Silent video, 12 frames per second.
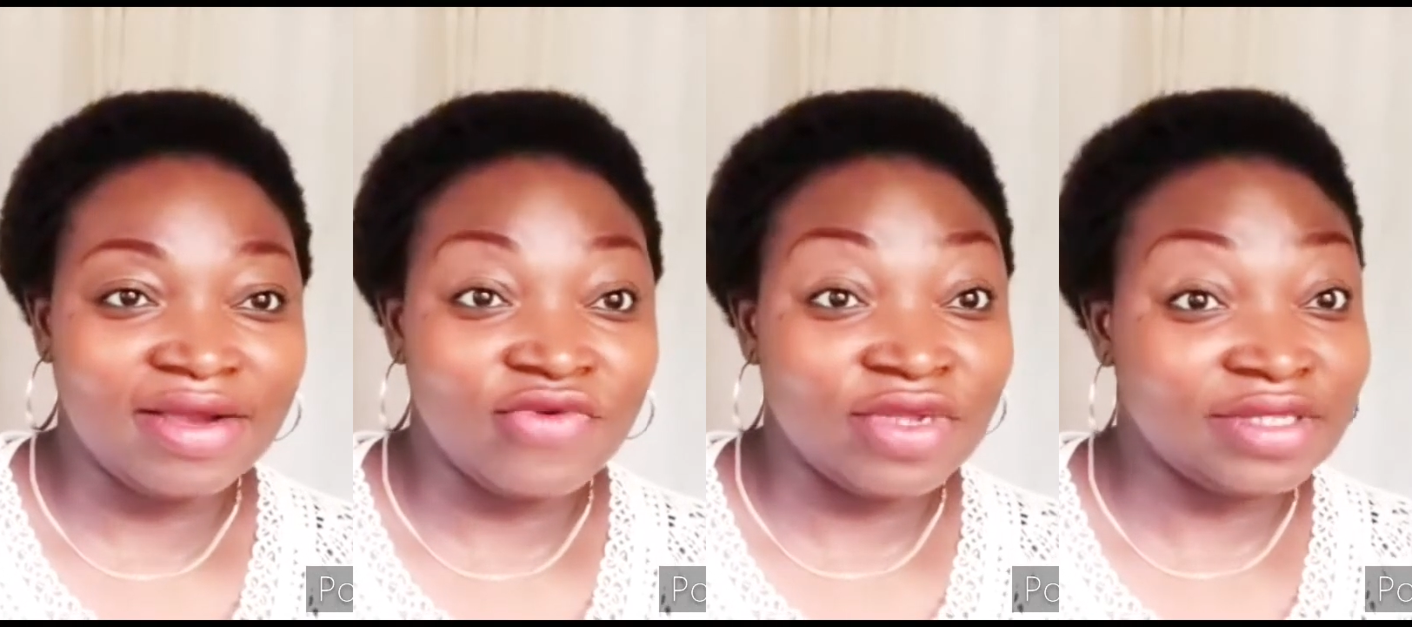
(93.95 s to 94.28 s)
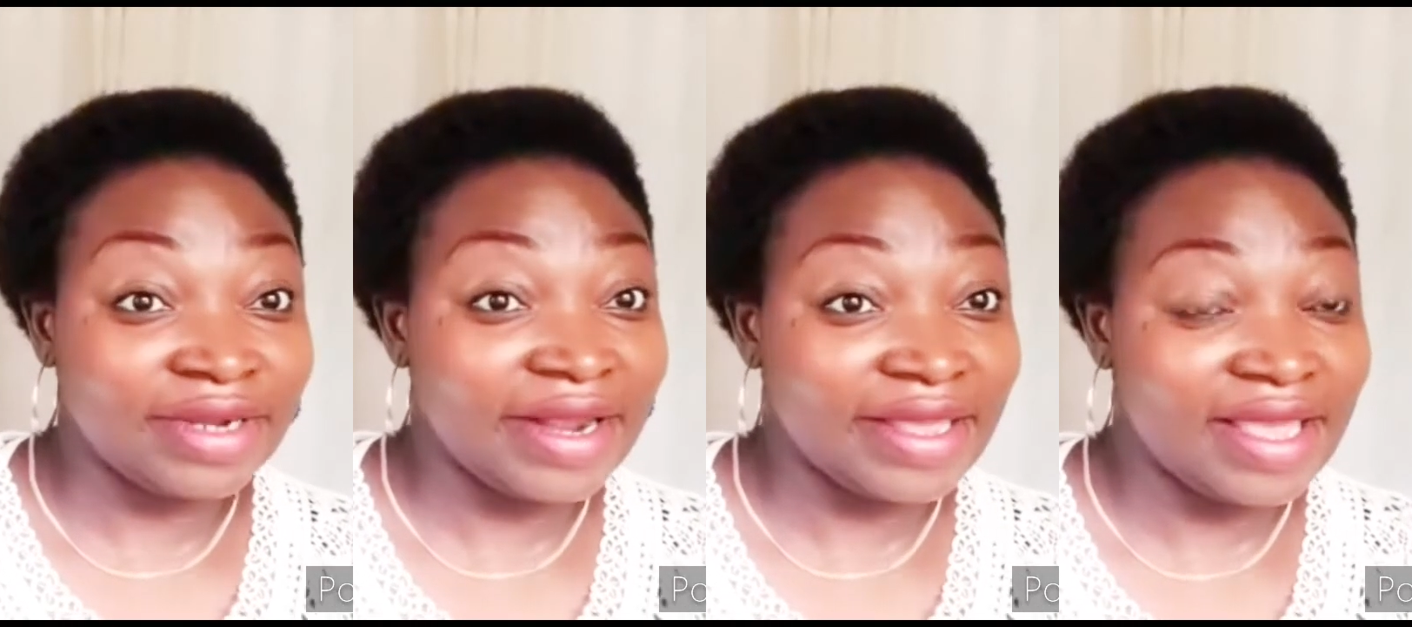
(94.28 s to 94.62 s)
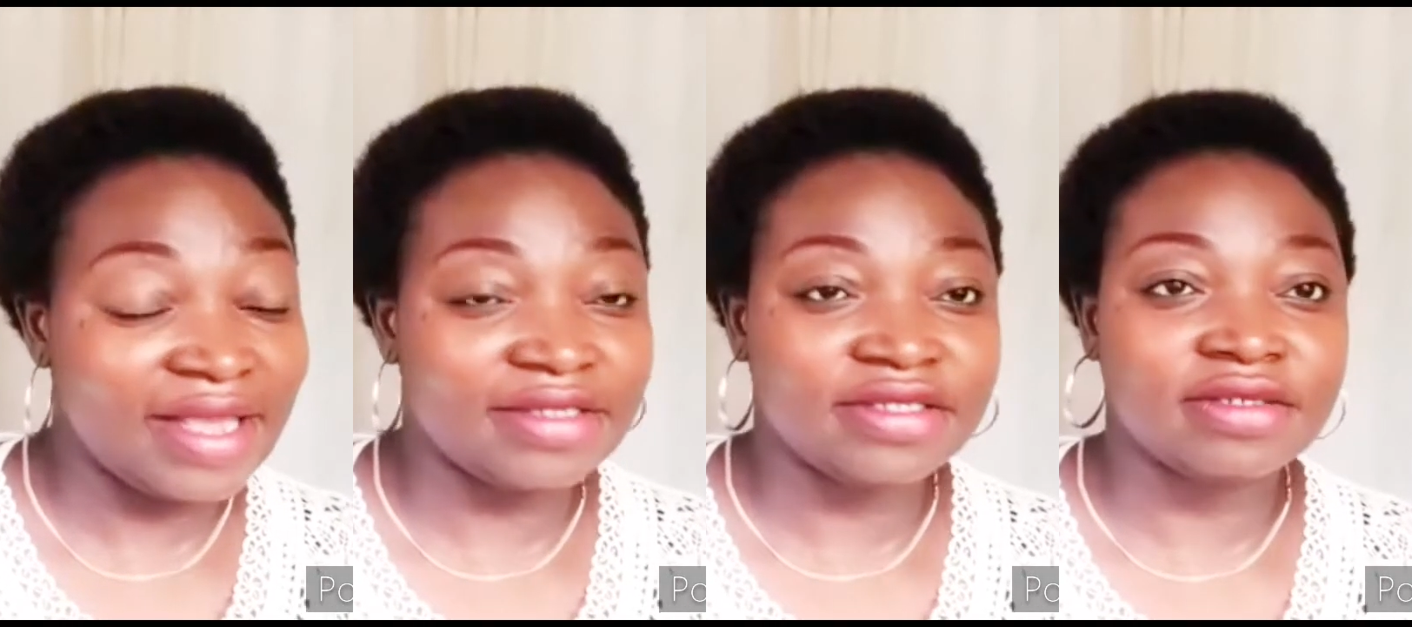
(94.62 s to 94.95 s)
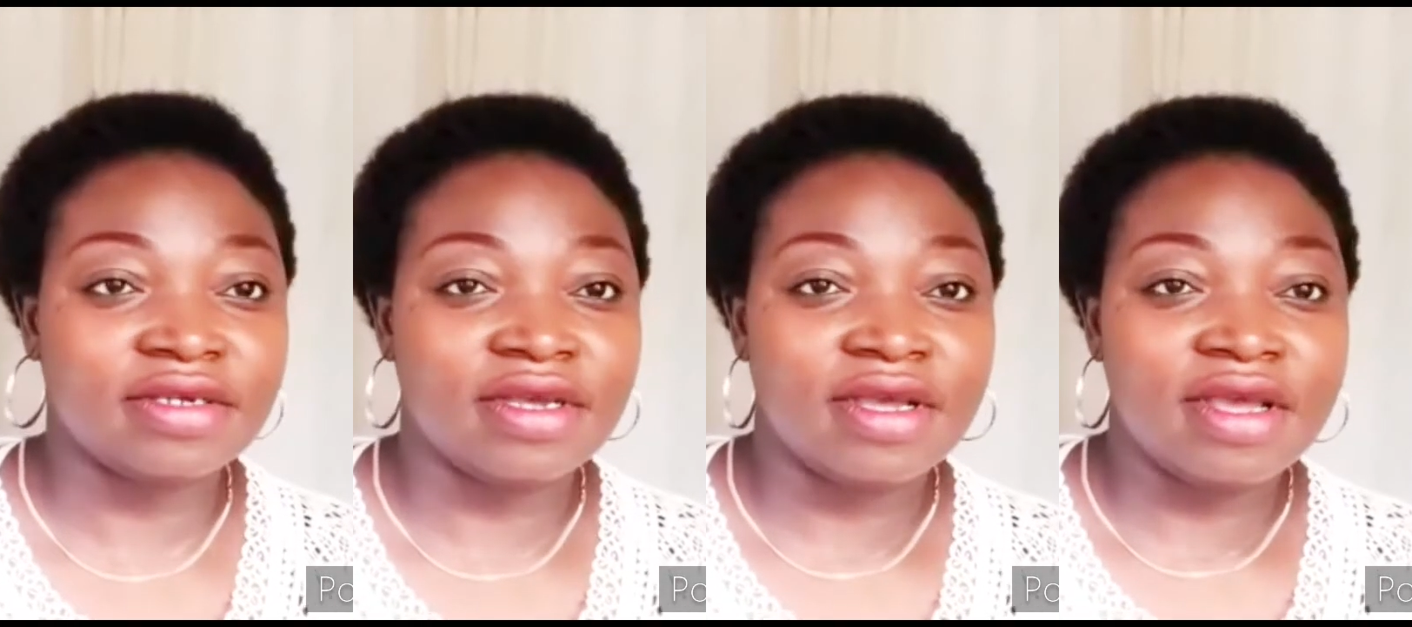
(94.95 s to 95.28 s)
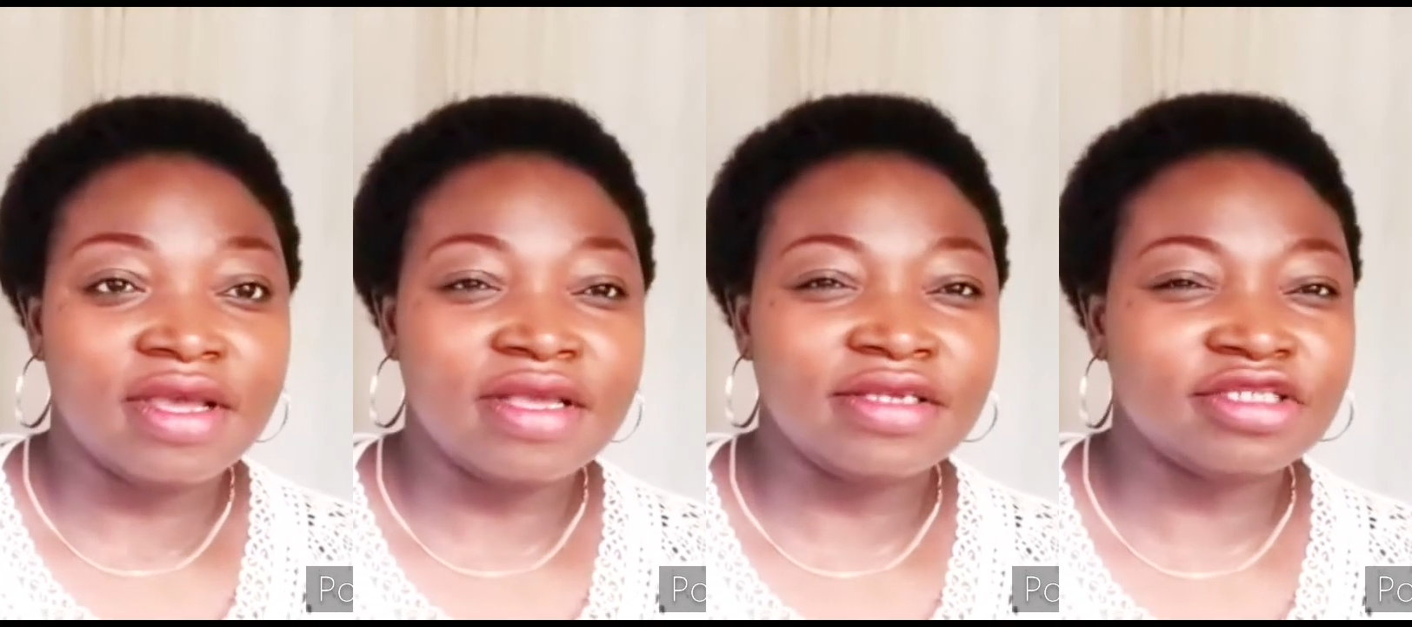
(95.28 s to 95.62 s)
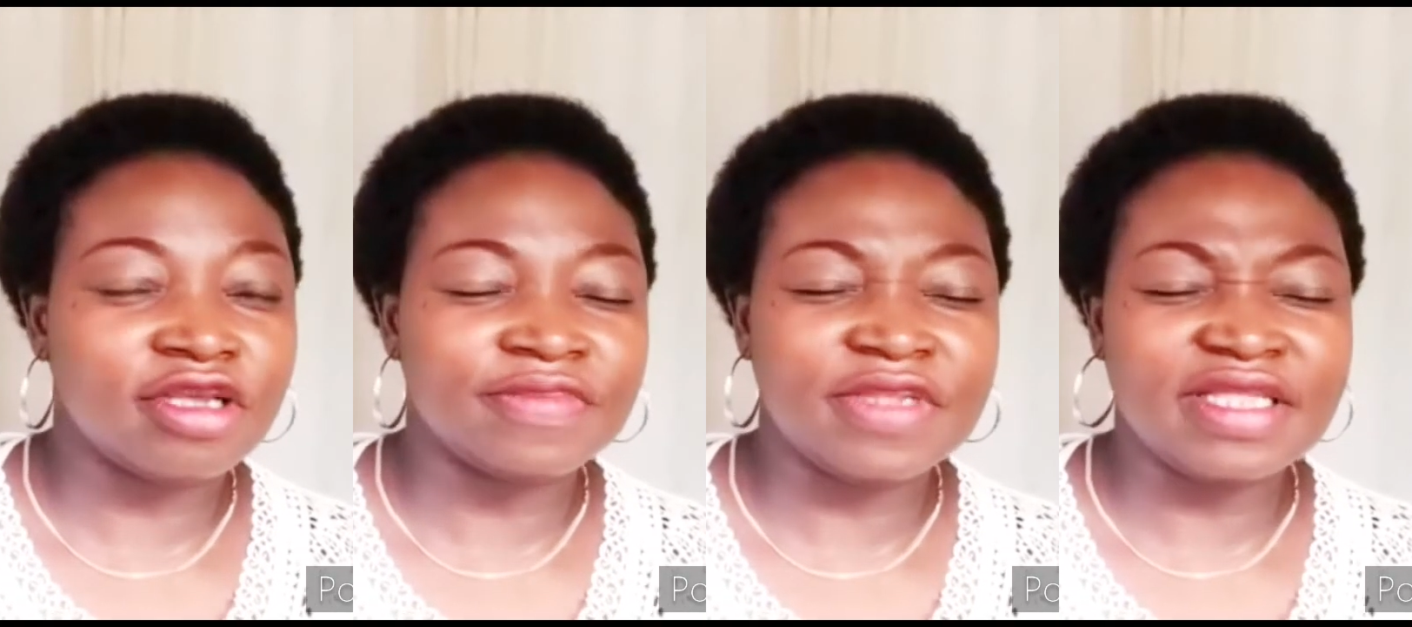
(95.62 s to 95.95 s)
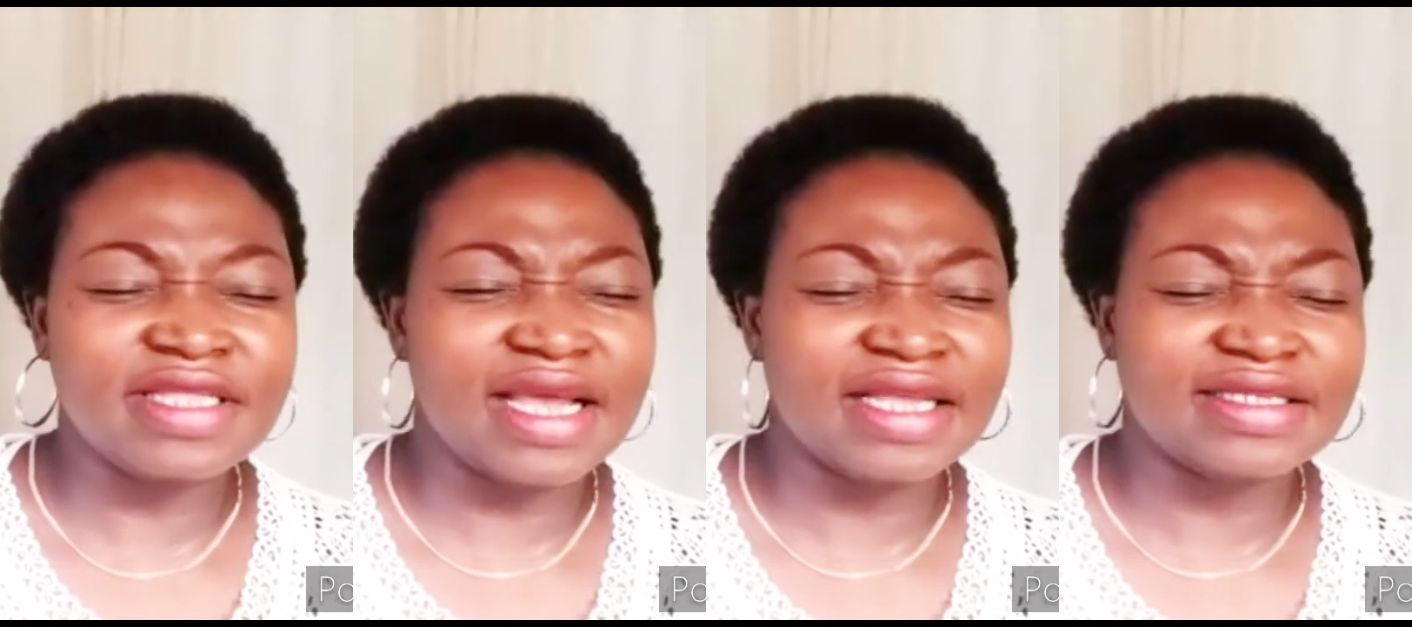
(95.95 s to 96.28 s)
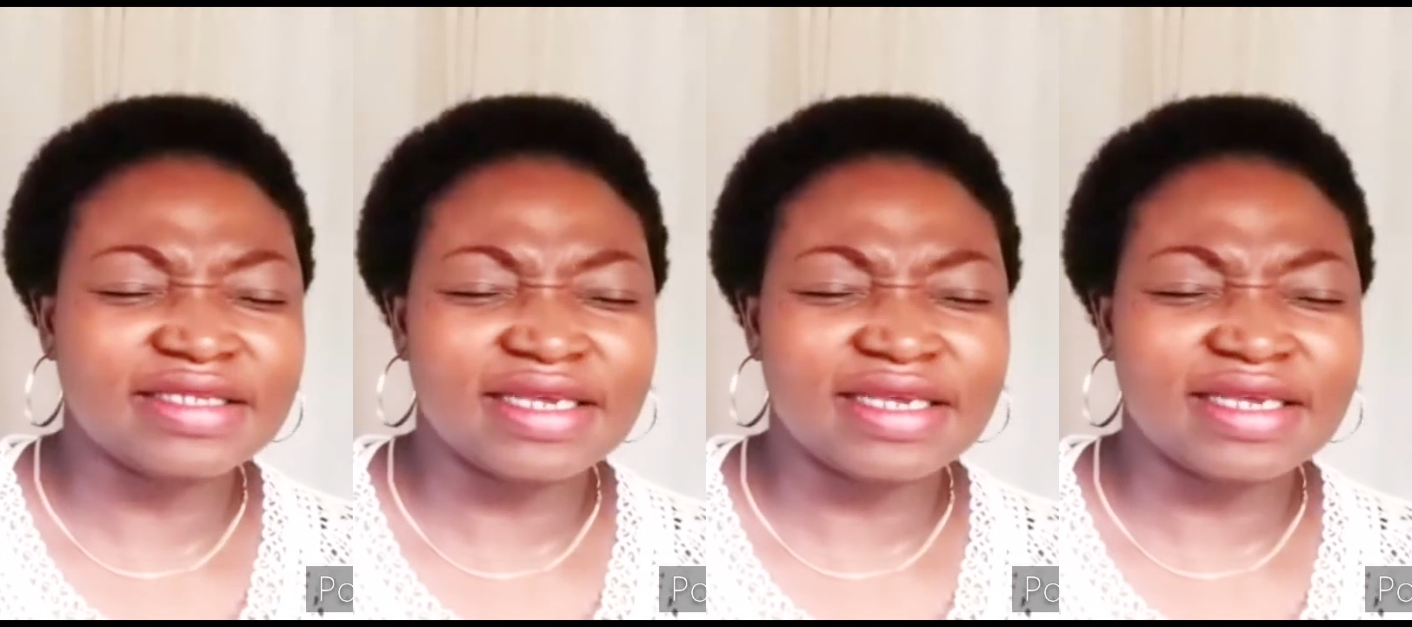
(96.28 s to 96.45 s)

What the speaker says: with 3 kids, is something that